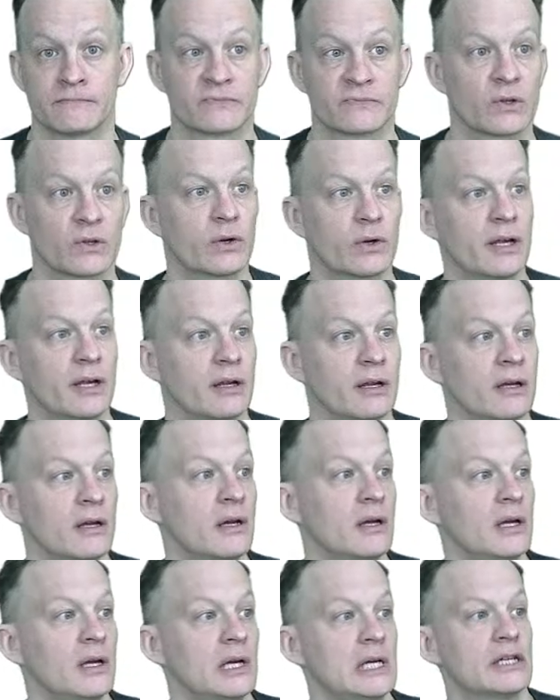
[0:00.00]
Okay,
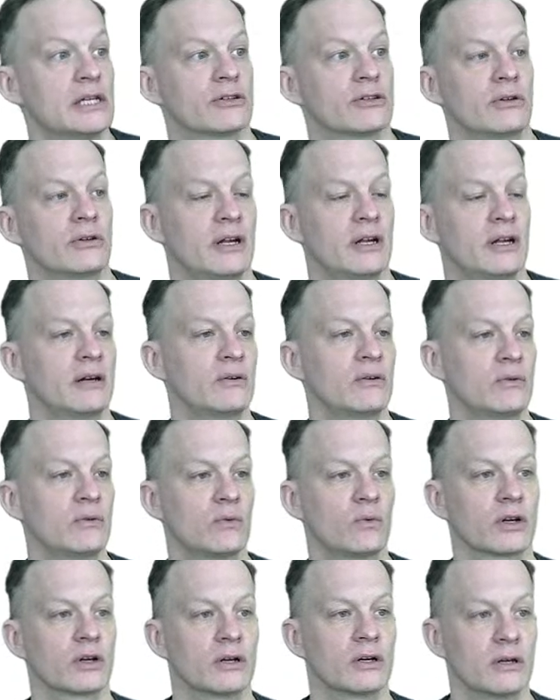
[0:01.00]
so now
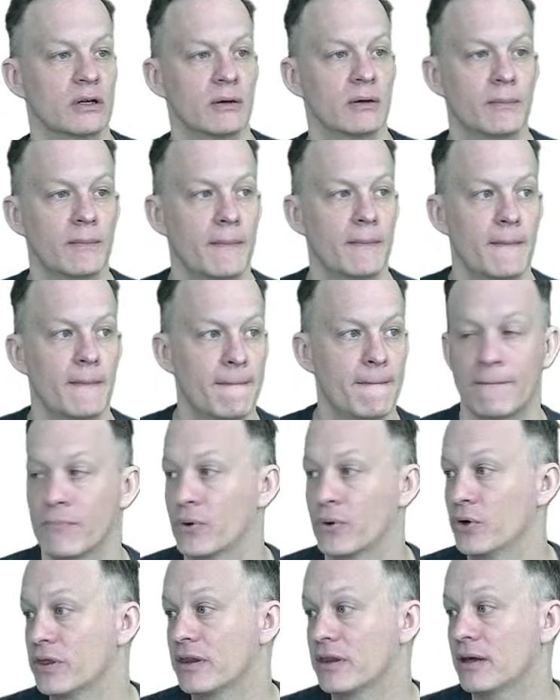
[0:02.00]
we're going to
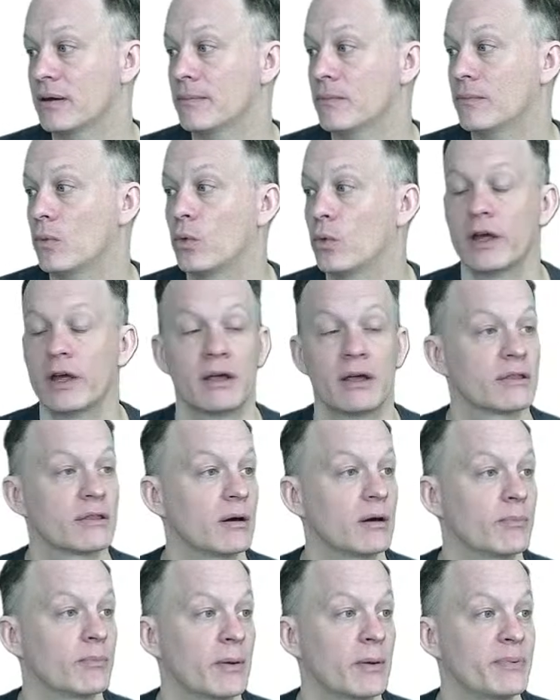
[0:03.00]
put them with a
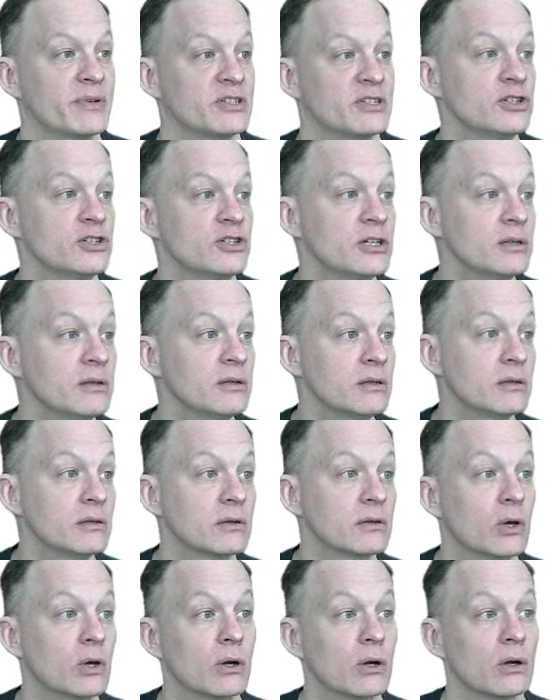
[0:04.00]
preposition
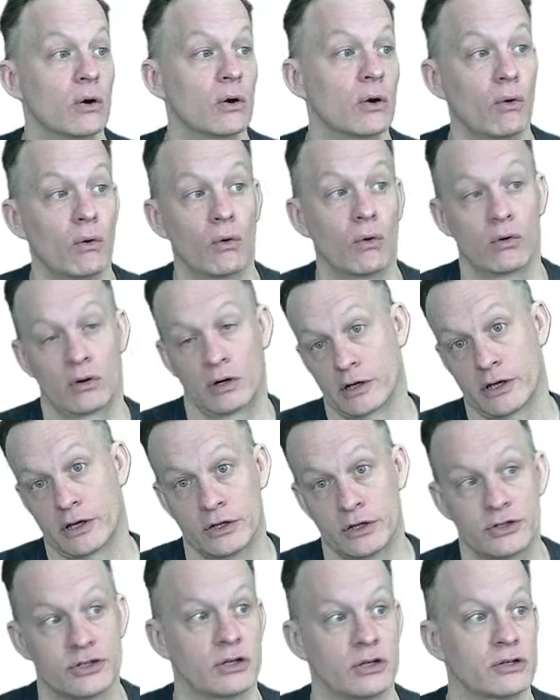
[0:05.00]
or a
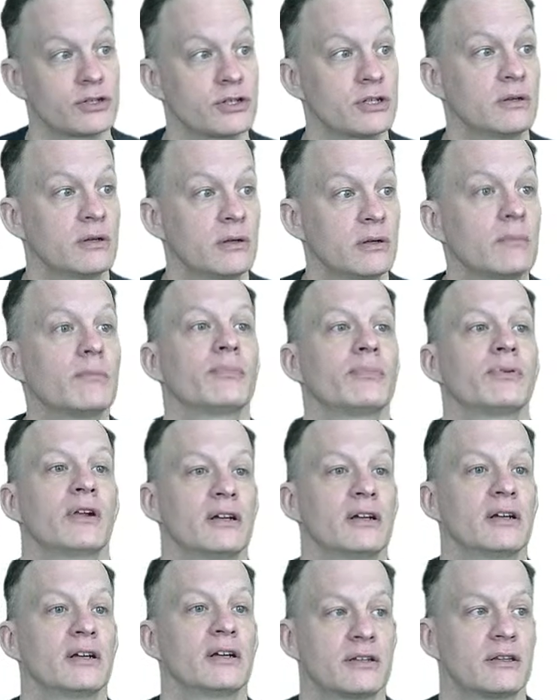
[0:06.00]
conjunction
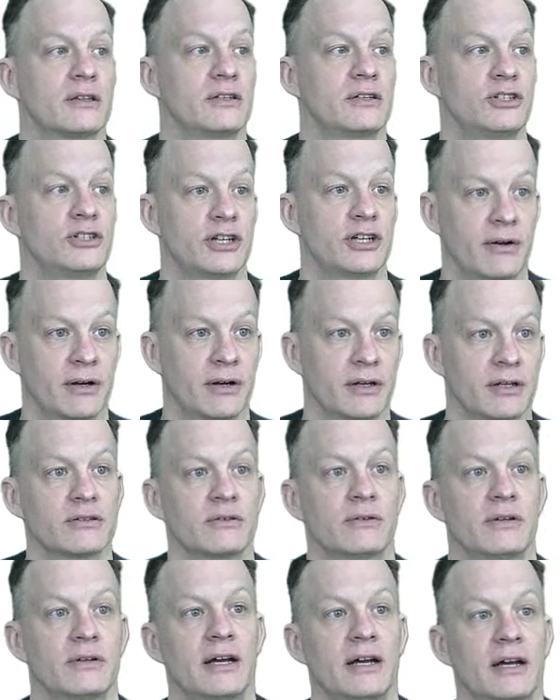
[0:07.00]
plus the gerund. So
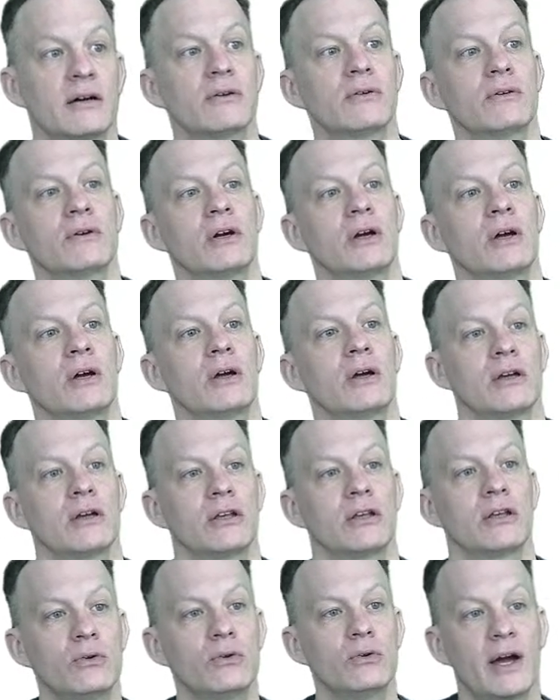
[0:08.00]
now
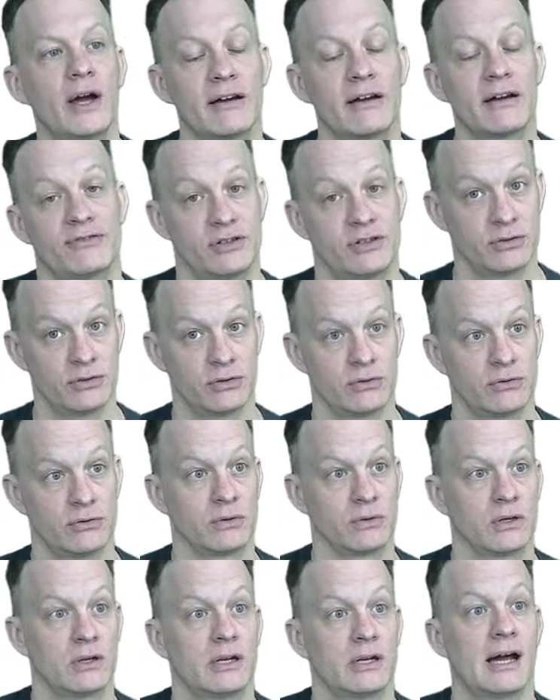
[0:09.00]
you have
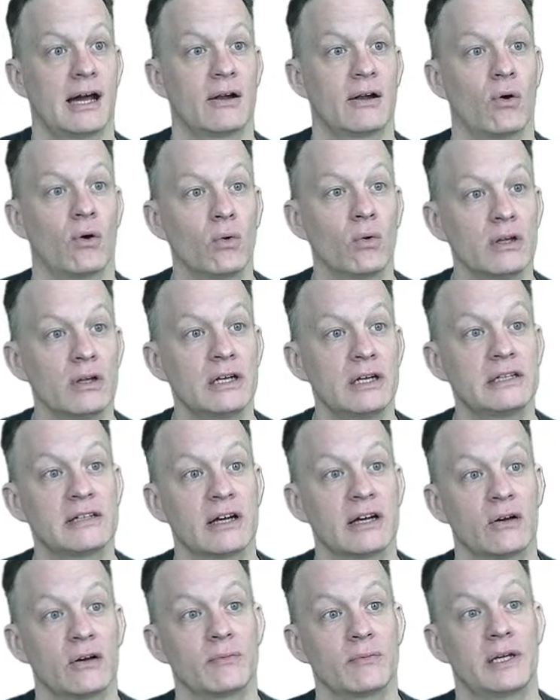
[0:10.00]
to not only
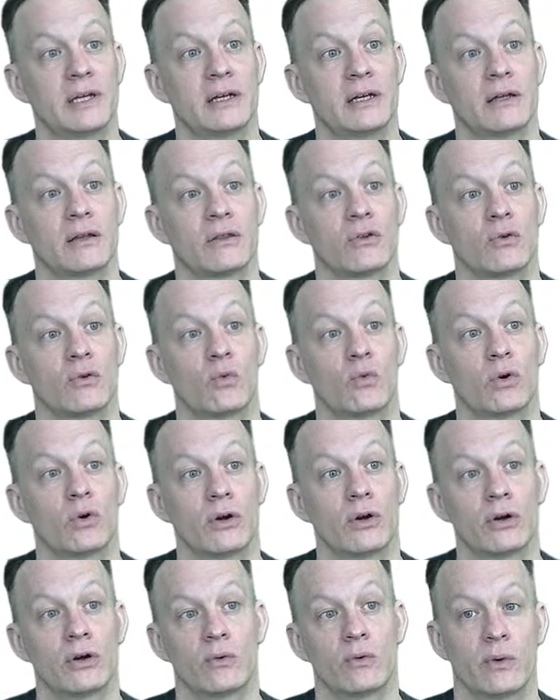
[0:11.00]
tell me the
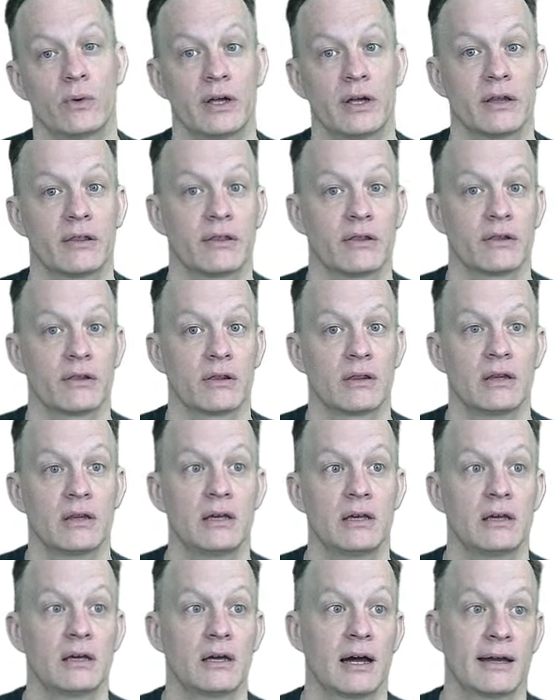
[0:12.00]
word with
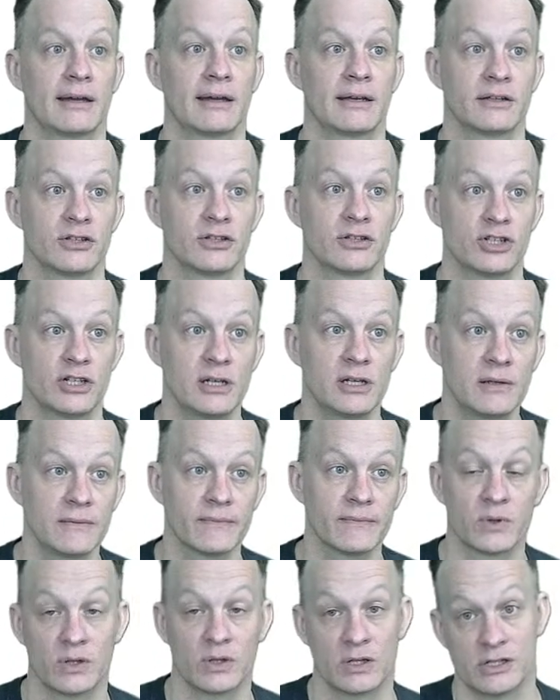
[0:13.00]
the ing,
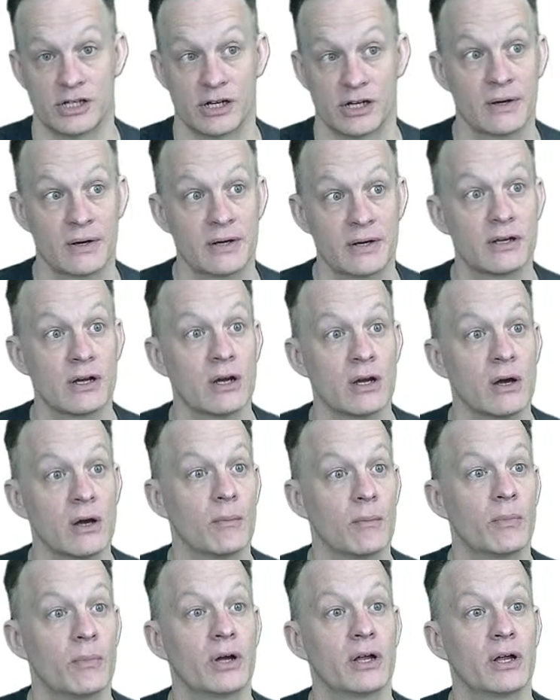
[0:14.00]
the gerund,
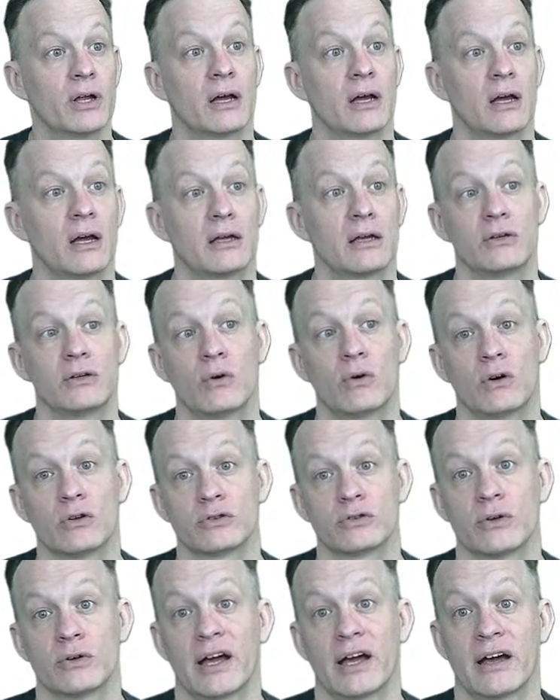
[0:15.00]
but you
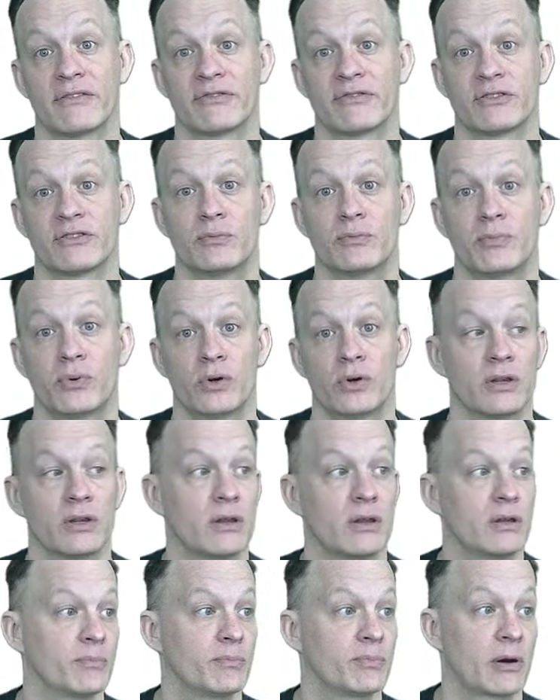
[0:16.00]
also have to put
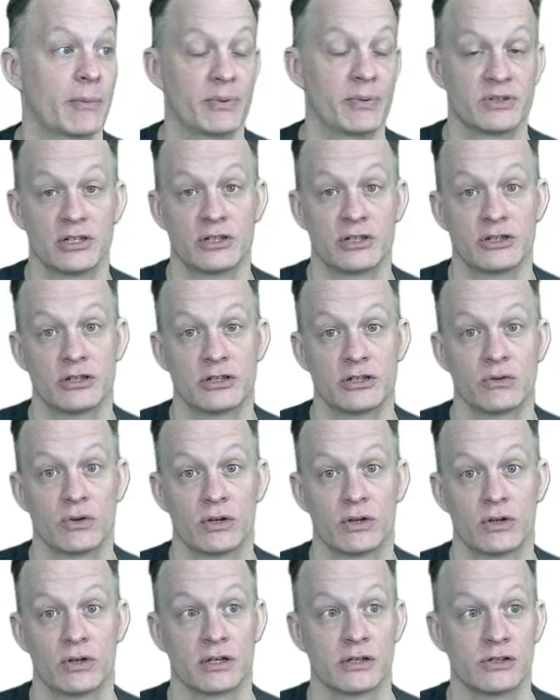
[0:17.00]
the preposition or
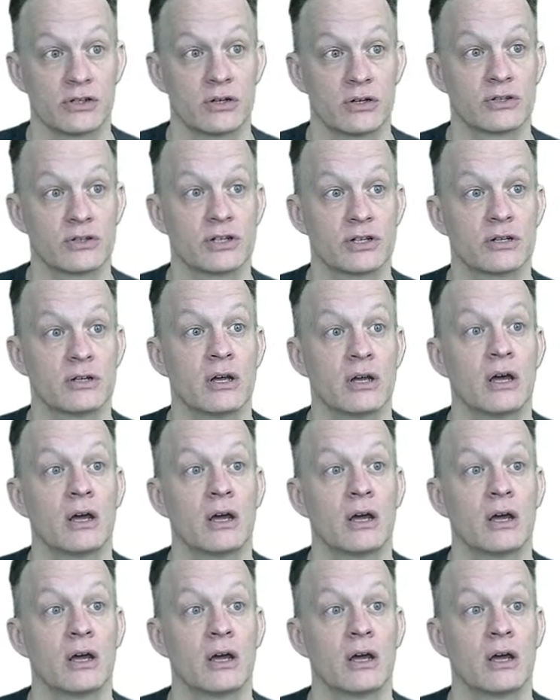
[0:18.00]
the conjunction